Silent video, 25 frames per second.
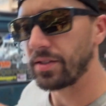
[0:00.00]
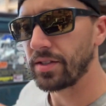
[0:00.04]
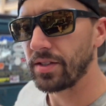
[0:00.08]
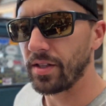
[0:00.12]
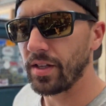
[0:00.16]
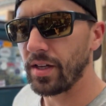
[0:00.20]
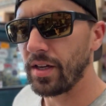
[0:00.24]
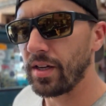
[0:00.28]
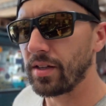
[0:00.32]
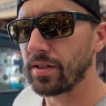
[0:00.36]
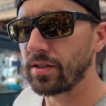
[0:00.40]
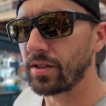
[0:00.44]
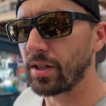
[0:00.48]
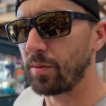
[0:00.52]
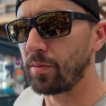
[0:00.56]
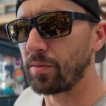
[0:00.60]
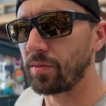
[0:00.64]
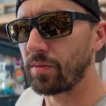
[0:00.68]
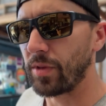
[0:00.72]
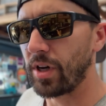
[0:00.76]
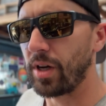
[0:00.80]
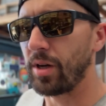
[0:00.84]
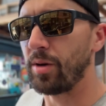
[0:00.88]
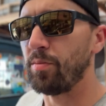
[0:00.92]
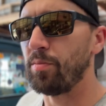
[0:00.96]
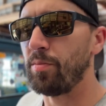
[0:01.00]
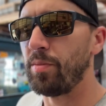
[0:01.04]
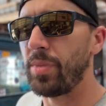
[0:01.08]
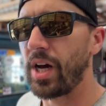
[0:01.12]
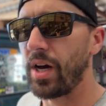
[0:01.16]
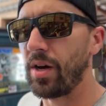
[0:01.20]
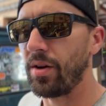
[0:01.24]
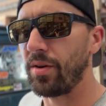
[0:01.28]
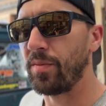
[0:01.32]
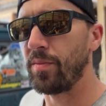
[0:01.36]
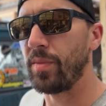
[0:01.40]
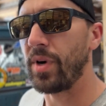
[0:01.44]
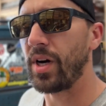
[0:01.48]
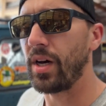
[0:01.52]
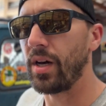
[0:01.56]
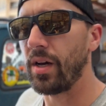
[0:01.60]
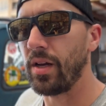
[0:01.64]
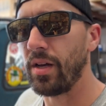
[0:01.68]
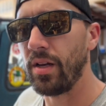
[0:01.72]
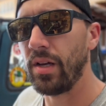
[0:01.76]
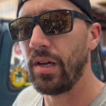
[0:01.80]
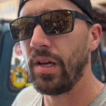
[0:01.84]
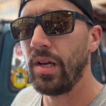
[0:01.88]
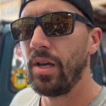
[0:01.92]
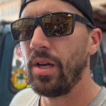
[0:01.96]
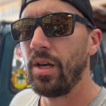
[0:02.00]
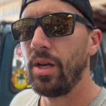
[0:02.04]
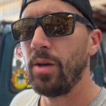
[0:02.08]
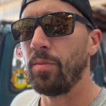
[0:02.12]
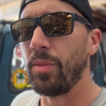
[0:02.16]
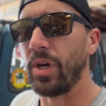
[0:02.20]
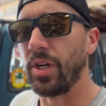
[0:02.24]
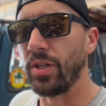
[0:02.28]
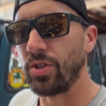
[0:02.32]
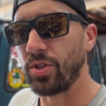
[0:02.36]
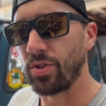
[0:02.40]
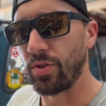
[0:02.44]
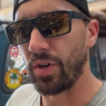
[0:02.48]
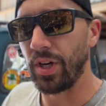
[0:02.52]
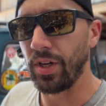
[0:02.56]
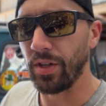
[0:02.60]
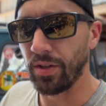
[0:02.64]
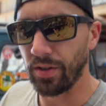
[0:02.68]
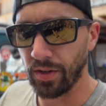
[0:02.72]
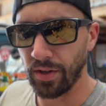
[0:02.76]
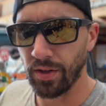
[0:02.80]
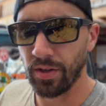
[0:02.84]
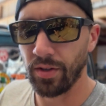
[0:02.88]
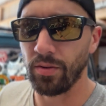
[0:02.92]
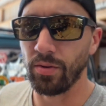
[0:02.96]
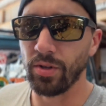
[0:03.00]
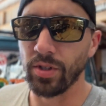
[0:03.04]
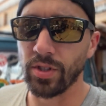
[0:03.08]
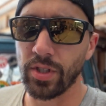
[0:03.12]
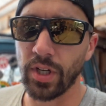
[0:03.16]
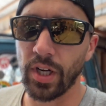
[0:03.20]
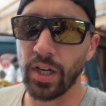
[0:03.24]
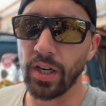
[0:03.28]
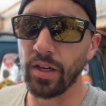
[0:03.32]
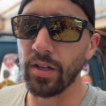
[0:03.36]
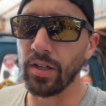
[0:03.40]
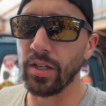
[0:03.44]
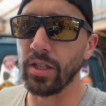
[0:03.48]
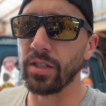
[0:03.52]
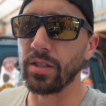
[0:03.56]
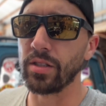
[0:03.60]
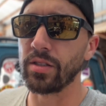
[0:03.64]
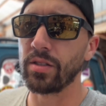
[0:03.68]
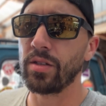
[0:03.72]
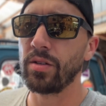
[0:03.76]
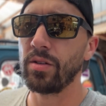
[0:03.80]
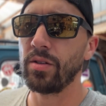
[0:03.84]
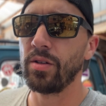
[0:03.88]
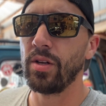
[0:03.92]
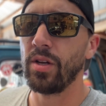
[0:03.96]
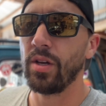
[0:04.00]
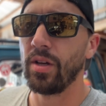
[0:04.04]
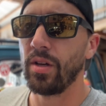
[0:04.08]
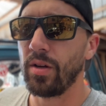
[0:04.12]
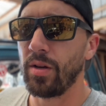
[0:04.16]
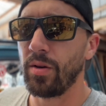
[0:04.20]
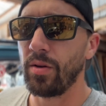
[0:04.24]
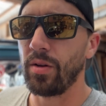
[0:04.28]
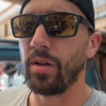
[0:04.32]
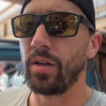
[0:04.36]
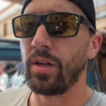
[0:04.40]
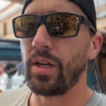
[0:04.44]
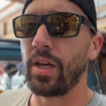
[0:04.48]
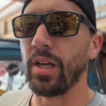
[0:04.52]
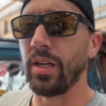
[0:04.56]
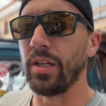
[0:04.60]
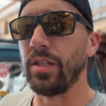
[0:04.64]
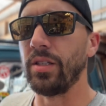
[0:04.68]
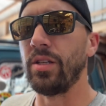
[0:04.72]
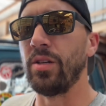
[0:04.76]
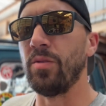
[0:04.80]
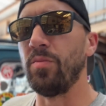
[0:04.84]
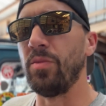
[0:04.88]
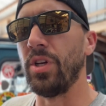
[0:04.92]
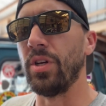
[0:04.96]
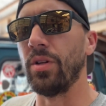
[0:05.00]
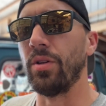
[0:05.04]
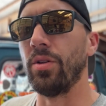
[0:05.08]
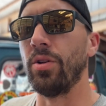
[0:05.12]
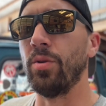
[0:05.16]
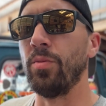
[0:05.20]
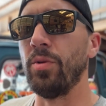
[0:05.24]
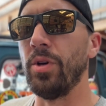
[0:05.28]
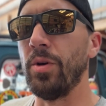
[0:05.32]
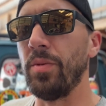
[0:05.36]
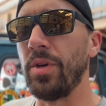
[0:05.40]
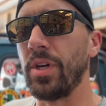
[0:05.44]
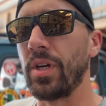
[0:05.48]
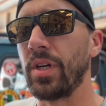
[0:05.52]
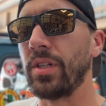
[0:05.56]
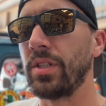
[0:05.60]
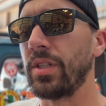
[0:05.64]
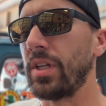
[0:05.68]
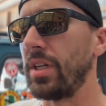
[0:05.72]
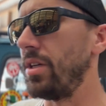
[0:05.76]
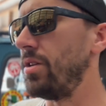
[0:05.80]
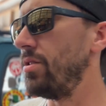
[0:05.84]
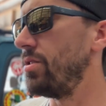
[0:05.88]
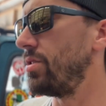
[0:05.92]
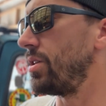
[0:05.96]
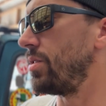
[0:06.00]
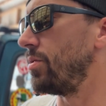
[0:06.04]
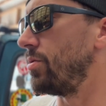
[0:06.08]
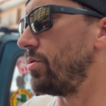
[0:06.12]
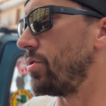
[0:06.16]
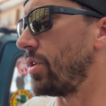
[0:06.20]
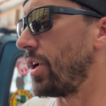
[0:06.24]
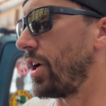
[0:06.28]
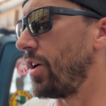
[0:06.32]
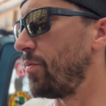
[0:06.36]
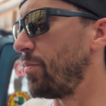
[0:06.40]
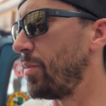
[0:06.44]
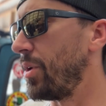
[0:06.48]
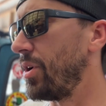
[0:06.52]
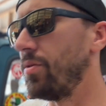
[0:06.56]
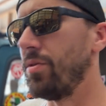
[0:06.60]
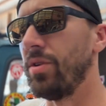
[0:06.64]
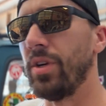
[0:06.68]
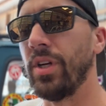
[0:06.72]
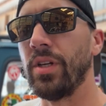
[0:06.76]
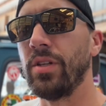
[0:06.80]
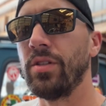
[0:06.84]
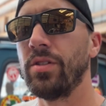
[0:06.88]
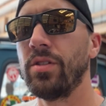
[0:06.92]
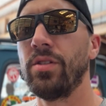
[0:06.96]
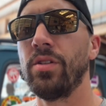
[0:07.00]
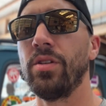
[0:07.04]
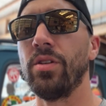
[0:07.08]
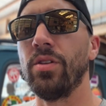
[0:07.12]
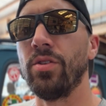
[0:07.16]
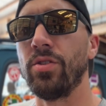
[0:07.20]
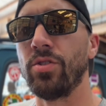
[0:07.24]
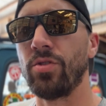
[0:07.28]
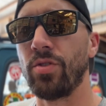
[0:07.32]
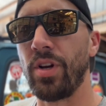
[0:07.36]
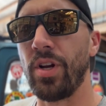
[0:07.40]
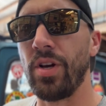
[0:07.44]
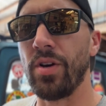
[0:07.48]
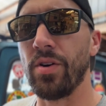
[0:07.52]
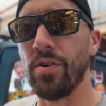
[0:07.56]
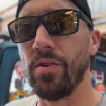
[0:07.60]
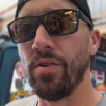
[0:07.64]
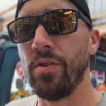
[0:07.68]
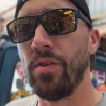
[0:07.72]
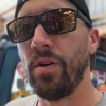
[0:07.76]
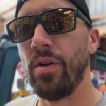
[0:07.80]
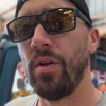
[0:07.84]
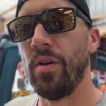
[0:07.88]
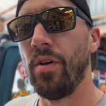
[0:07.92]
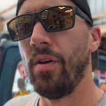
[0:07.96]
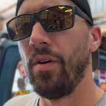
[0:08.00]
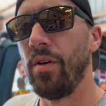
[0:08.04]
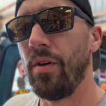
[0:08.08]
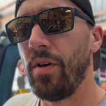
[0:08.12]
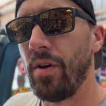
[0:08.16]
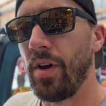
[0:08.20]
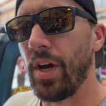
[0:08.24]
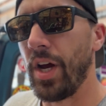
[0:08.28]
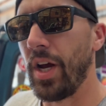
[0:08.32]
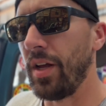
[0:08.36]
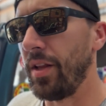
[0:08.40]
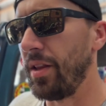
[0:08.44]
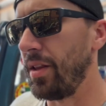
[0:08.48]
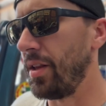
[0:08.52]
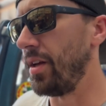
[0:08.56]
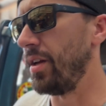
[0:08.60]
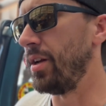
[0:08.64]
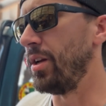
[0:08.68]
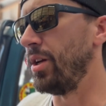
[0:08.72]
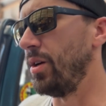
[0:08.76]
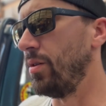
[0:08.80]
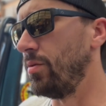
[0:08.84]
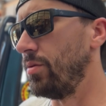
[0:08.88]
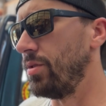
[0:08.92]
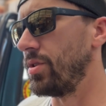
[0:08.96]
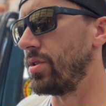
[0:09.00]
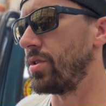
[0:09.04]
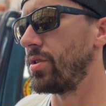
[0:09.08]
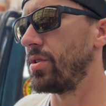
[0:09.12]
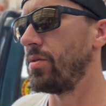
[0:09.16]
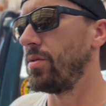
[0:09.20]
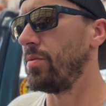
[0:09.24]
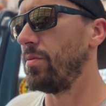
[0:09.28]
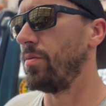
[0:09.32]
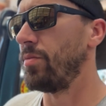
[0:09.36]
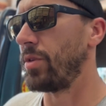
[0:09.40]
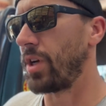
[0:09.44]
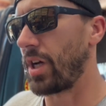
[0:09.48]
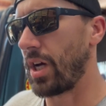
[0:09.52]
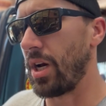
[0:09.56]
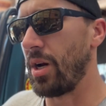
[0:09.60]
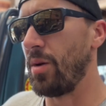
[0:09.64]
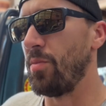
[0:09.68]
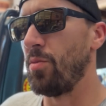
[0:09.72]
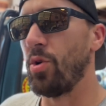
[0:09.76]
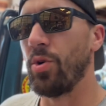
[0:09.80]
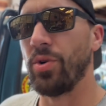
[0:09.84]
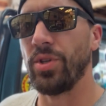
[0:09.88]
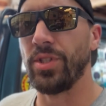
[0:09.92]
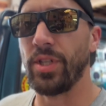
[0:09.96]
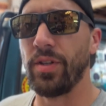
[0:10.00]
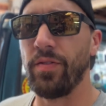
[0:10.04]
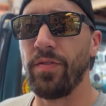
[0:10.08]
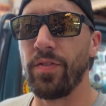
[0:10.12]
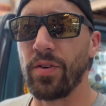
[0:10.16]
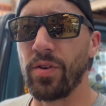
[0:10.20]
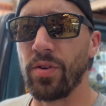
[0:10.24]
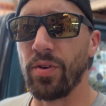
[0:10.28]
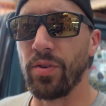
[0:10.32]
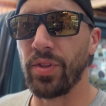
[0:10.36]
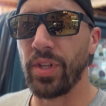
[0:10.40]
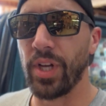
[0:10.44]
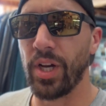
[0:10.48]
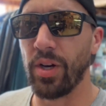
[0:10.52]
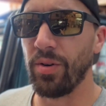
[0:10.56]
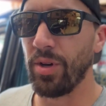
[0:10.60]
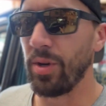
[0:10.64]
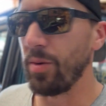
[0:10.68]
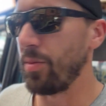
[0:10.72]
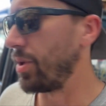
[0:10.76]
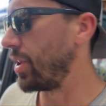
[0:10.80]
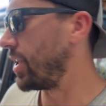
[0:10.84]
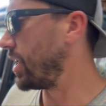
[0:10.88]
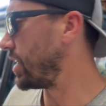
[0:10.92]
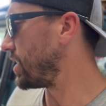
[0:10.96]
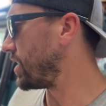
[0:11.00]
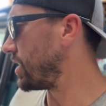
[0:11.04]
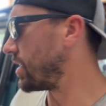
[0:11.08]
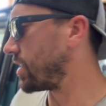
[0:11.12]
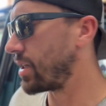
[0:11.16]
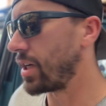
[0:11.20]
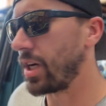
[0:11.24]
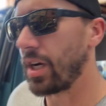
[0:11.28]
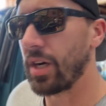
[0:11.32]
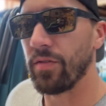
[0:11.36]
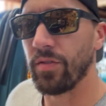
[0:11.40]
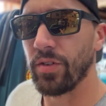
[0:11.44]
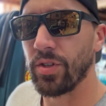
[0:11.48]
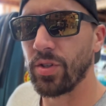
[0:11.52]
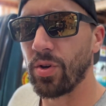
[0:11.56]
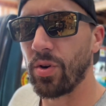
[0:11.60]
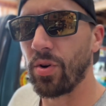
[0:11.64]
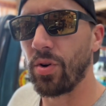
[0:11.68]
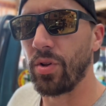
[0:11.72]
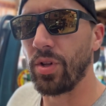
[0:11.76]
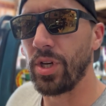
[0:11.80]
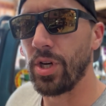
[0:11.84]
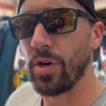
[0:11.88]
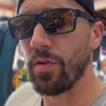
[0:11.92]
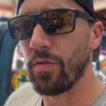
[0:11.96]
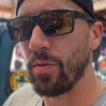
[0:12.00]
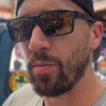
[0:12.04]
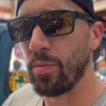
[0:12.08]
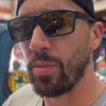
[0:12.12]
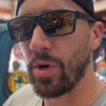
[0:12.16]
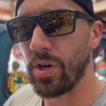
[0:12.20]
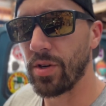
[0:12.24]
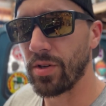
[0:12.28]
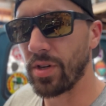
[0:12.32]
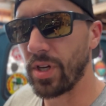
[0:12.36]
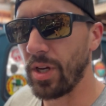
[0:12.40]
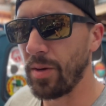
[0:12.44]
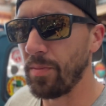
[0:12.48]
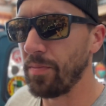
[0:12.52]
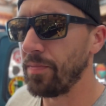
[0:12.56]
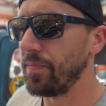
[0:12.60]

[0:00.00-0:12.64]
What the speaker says: this, I'm bound by my trailer, which kind of is getting to me a little bit, because I used to drive my rigs to the trail, and then it was kind of more difficult that way. But this is kind of a totally different ballgame.